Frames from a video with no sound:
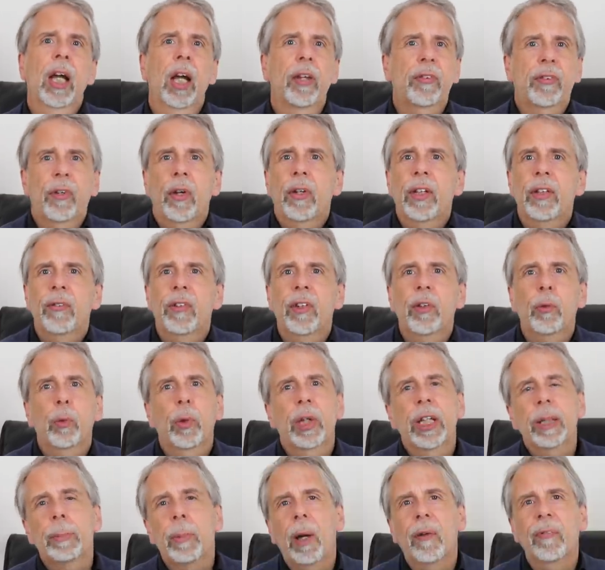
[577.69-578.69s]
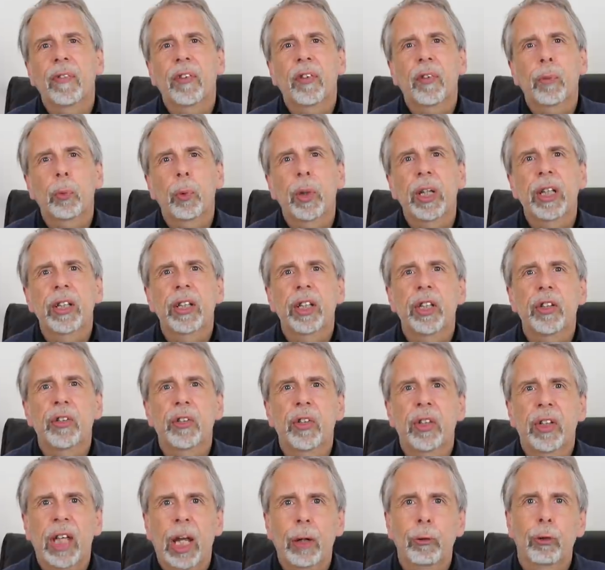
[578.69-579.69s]
A study this week by the
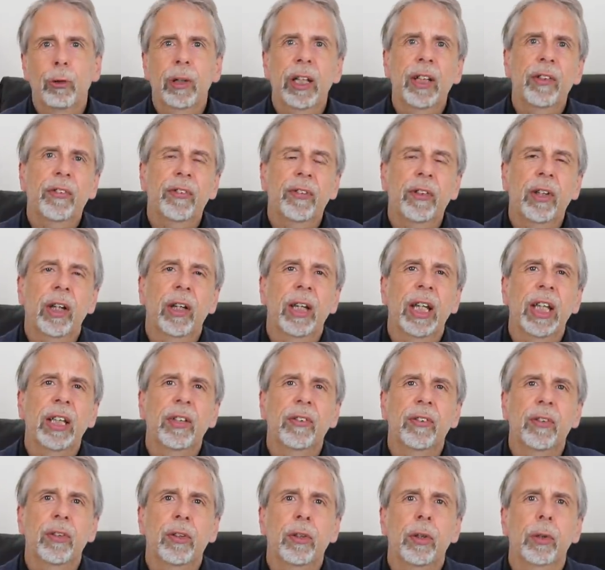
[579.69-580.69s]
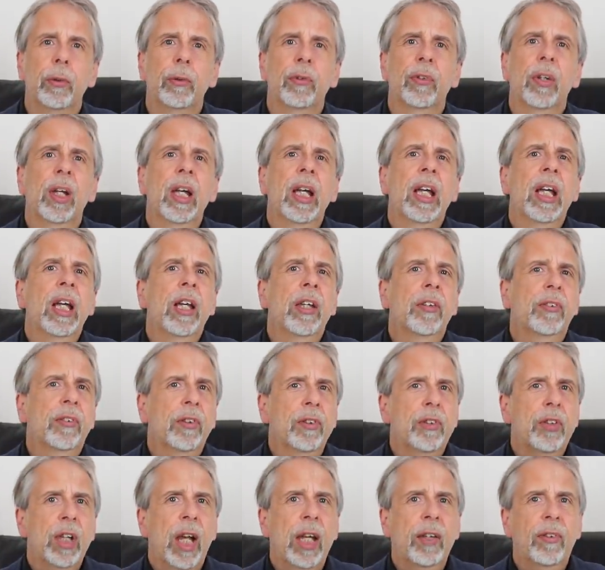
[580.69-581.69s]
Swedish Karolinska Institute
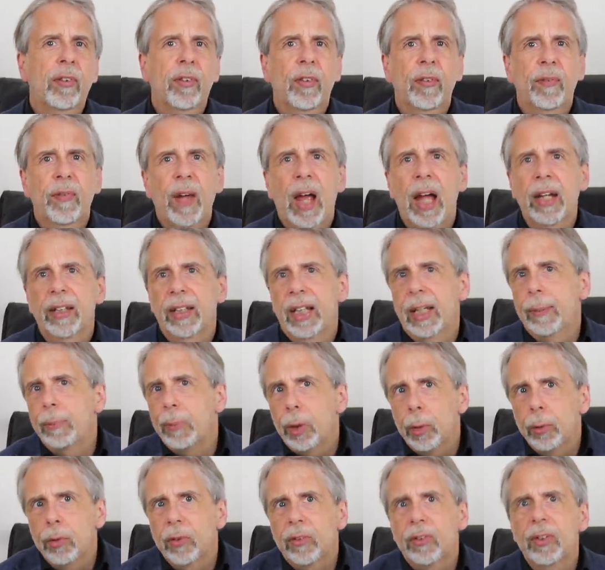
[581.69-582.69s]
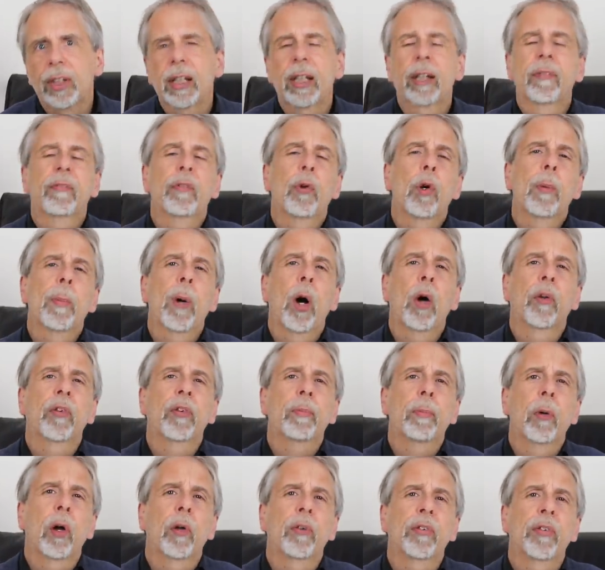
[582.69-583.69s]
suggests that immunity in former
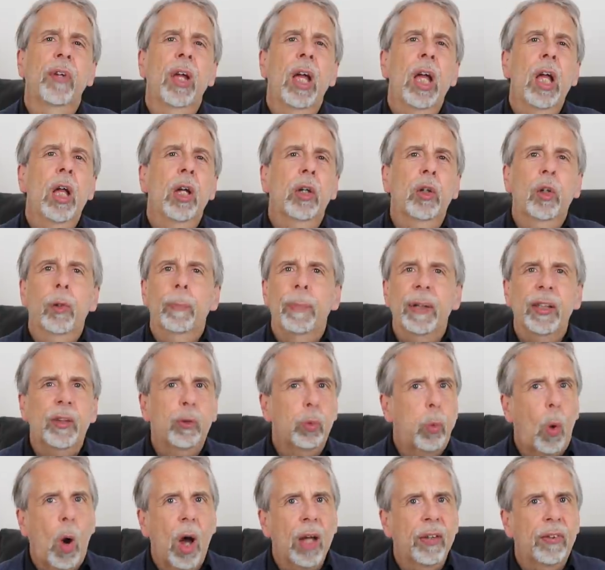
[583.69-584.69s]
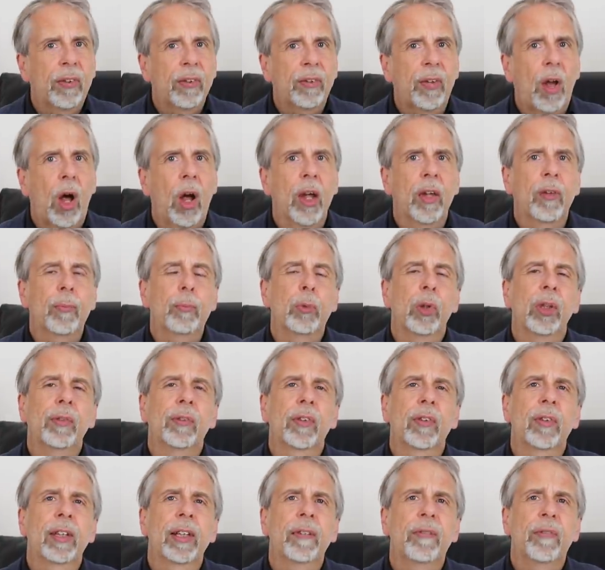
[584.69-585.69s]
hotspots could be twice as high as
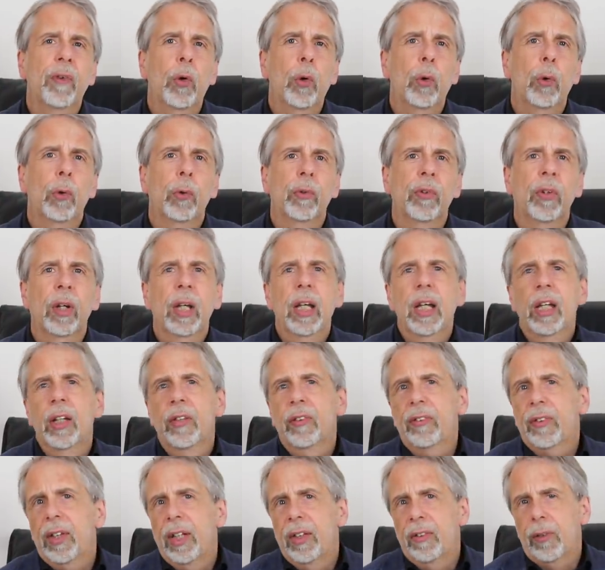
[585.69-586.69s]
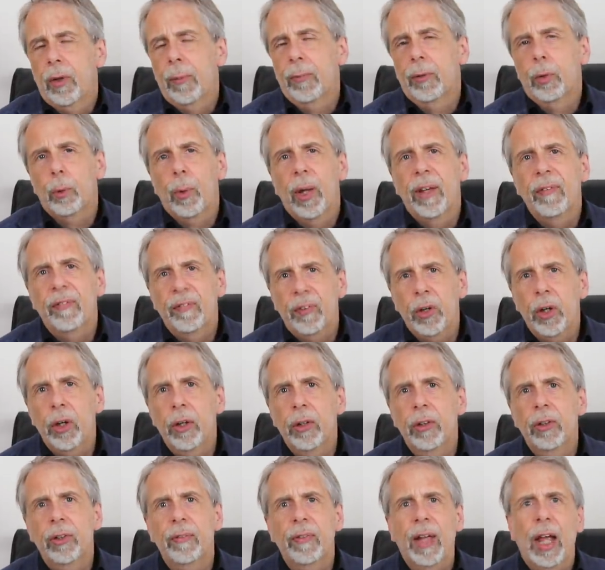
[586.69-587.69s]
previously thought, since up to a
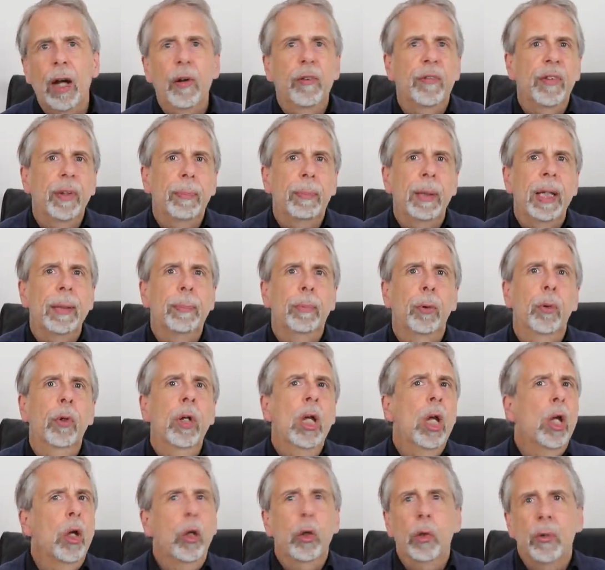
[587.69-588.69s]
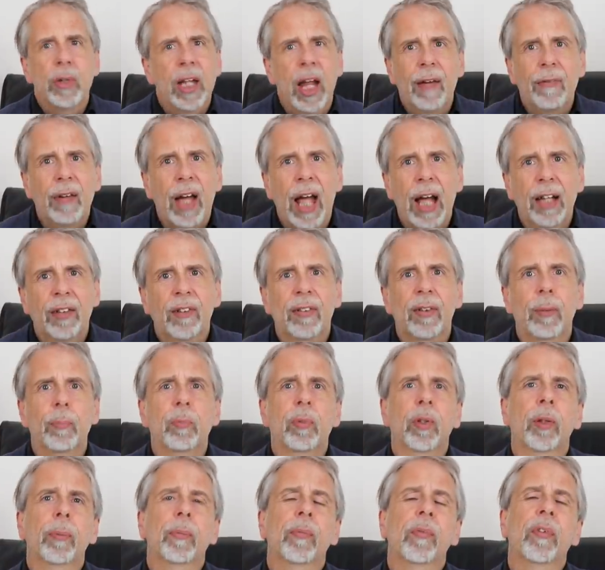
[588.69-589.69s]
third of healthy people who never had
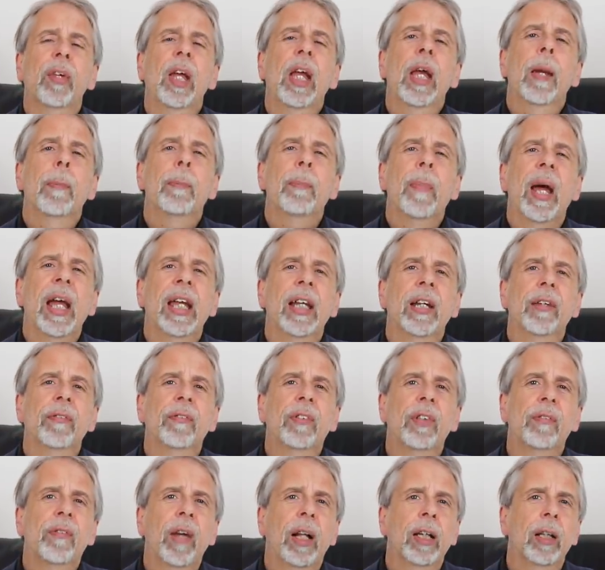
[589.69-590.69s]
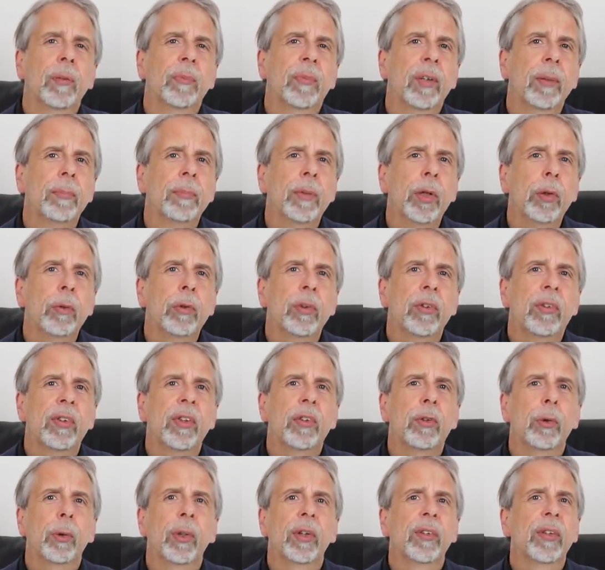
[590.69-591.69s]
symptoms may have developed
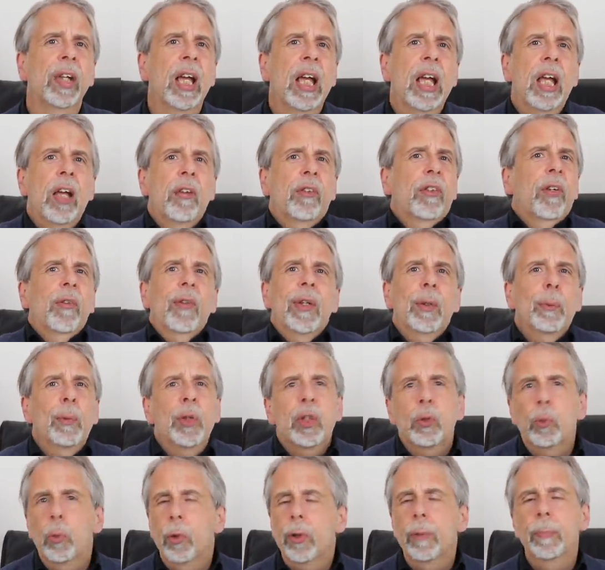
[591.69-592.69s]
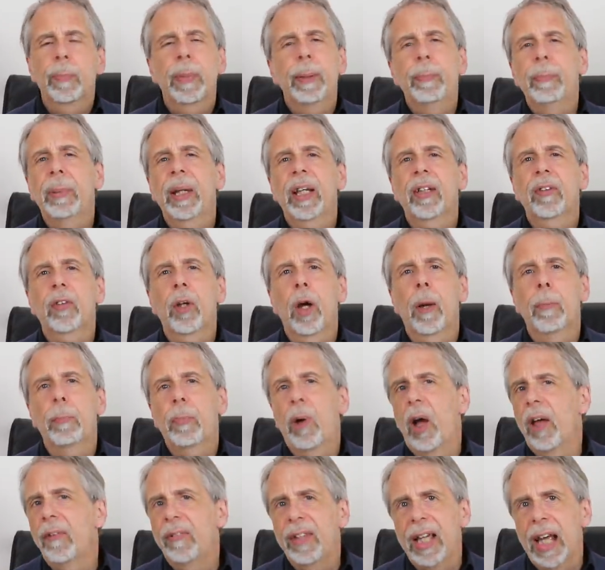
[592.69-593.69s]
immunity to it, something which wouldn't be picked
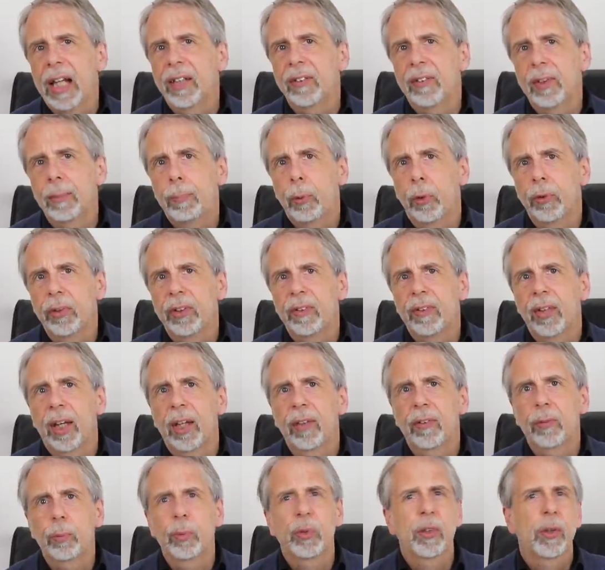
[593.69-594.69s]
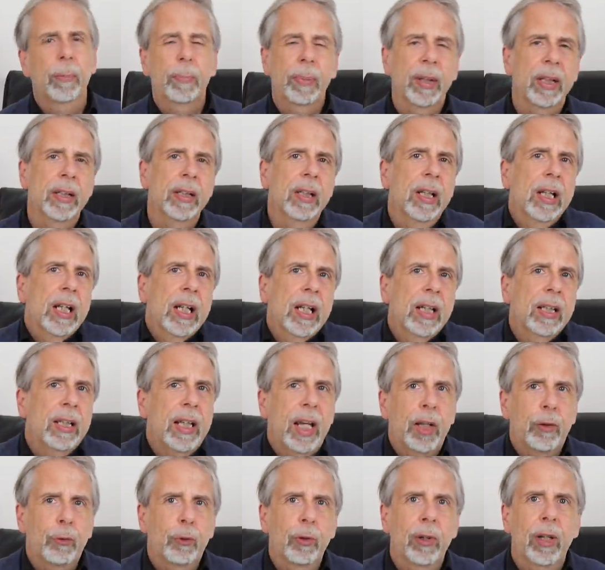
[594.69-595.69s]
up by the antibody test, which have been
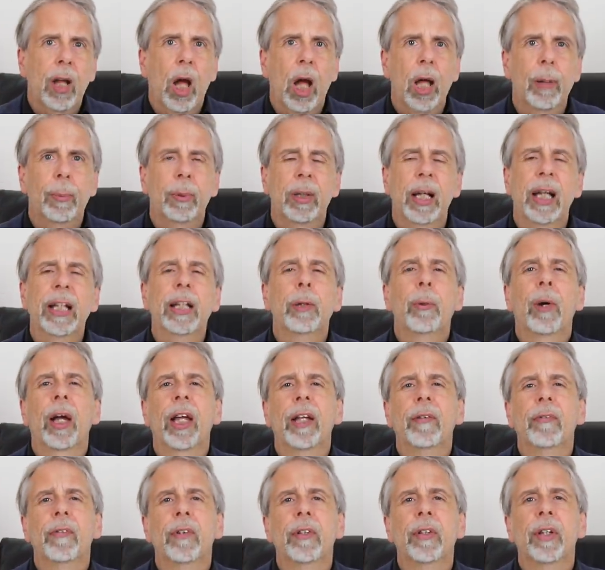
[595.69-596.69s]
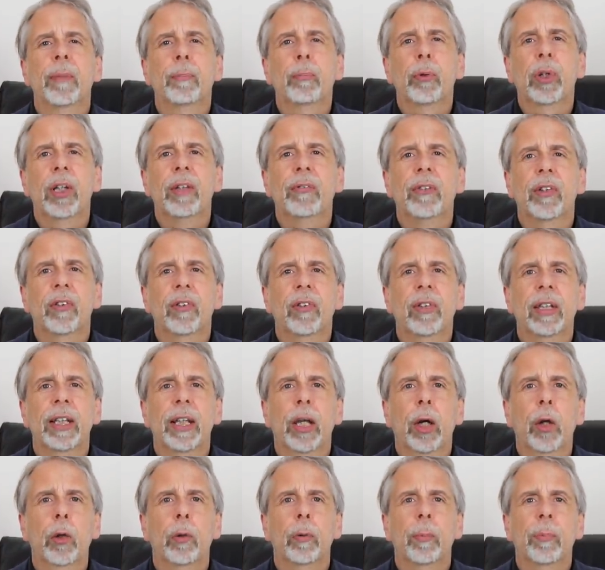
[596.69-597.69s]
less reliable anyway than
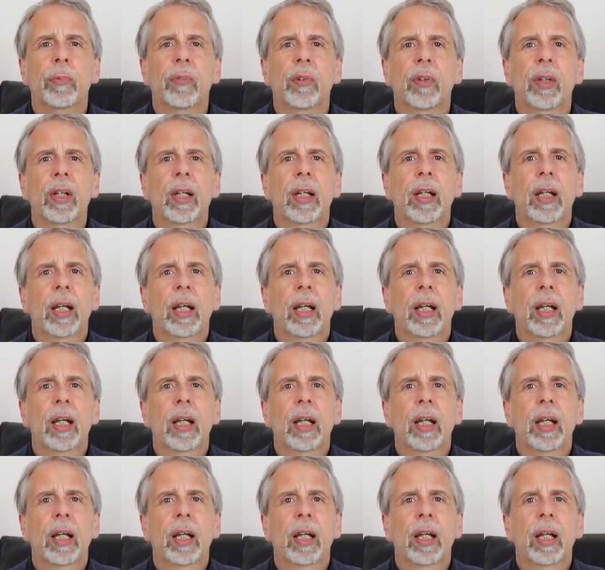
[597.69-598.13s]
previously hoped.